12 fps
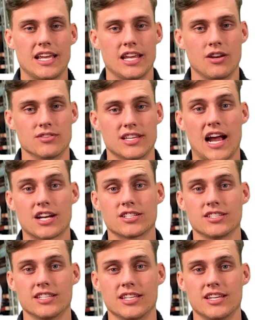And it was
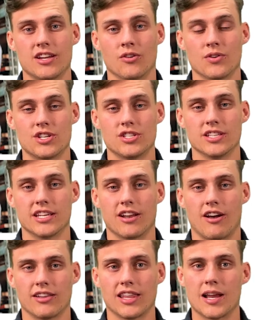actually originally an
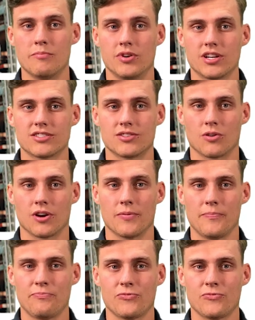online bookstore.